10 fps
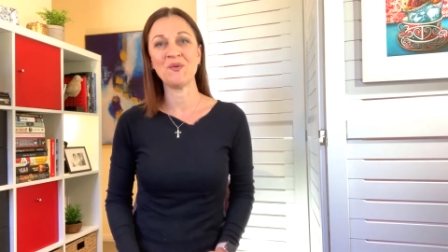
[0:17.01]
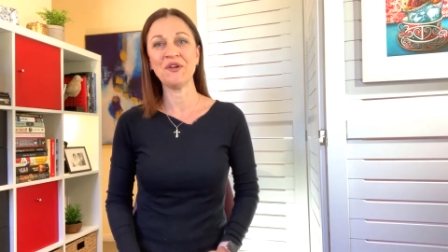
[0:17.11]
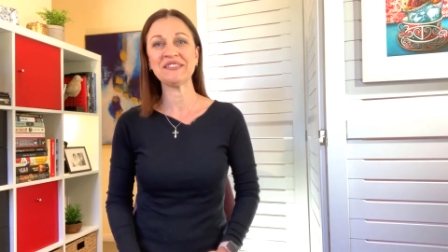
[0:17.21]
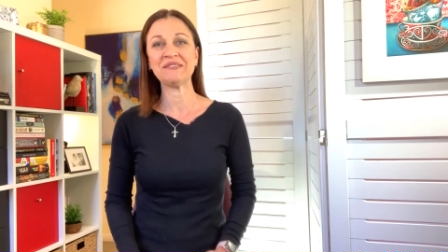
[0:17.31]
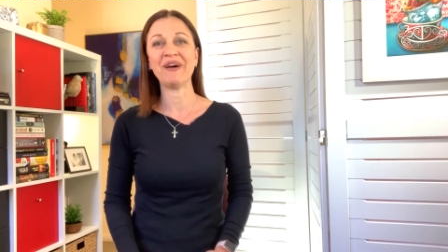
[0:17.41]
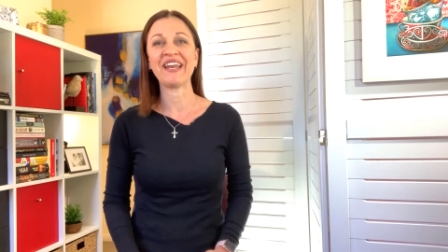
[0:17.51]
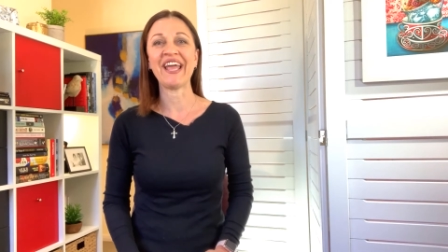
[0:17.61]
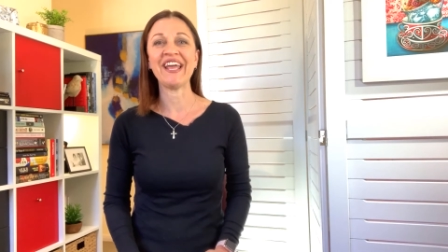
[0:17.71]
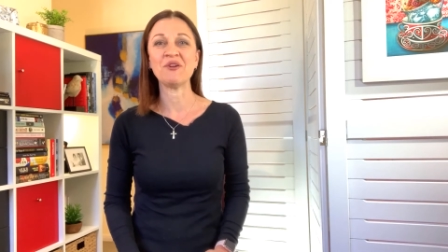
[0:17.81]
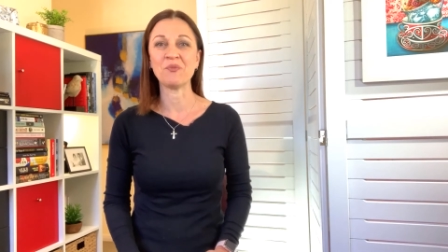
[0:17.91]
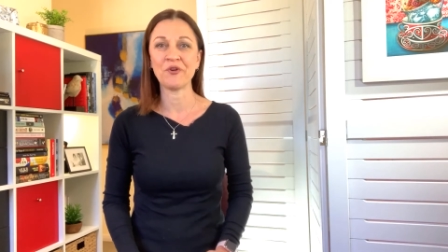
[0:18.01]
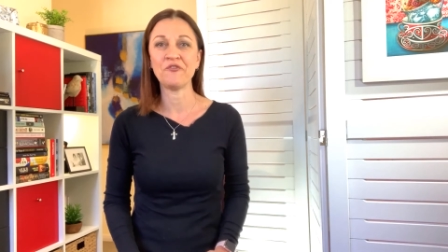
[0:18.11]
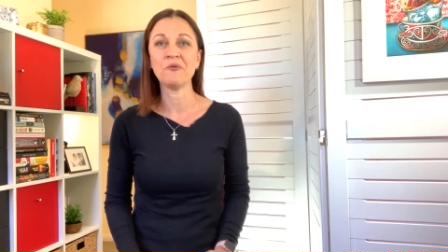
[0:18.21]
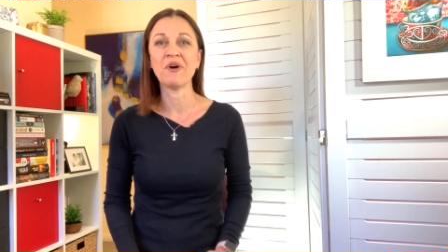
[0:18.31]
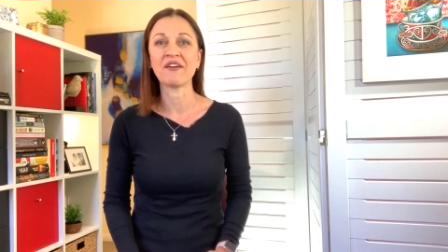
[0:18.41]
work smarter, and
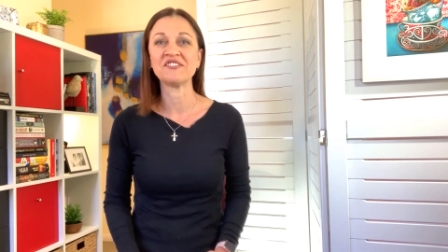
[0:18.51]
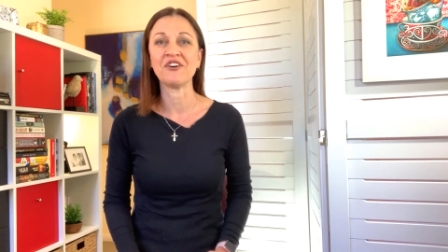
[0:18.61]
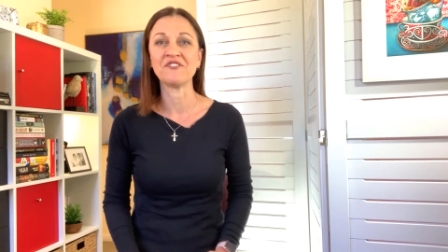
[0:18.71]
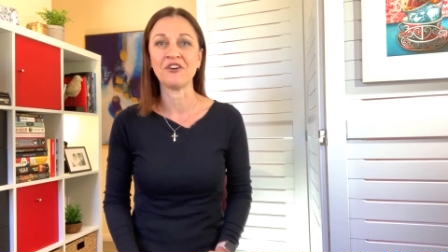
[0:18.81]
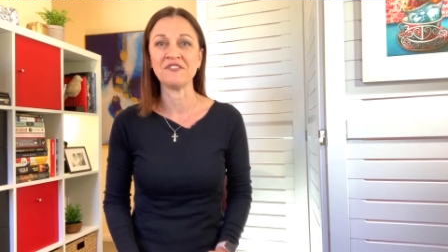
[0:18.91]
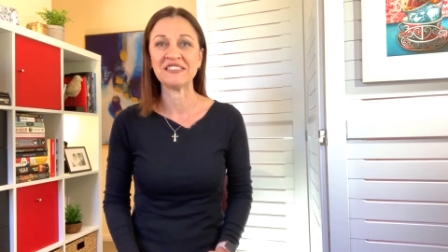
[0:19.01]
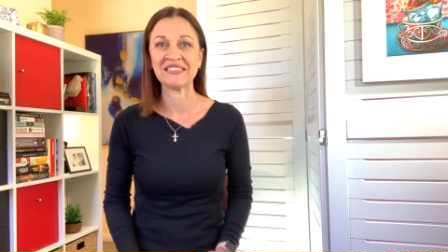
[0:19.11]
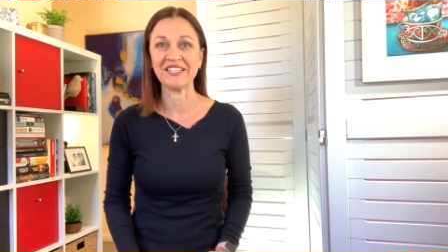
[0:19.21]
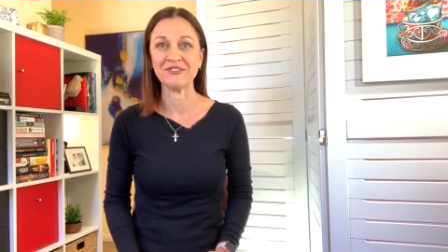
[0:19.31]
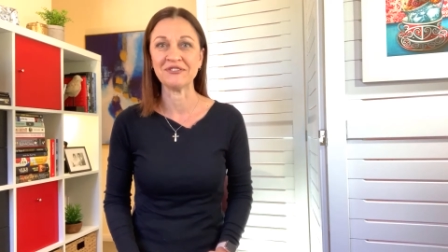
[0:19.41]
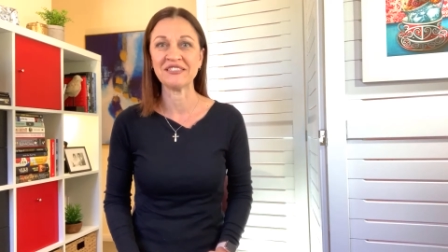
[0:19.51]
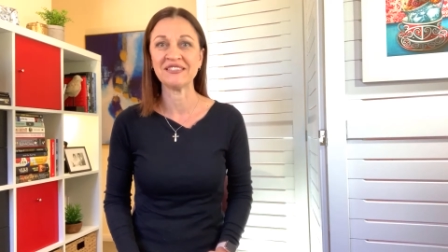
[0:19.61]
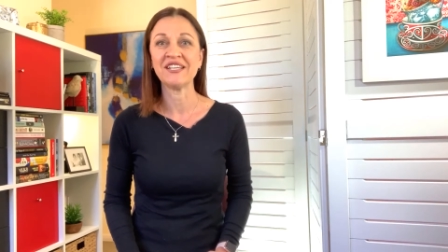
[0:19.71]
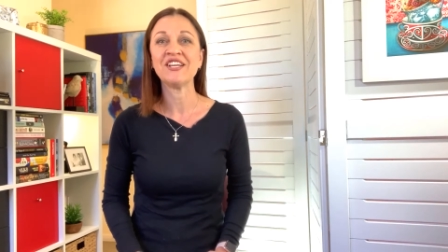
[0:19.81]
improve your Microsoft Office skills.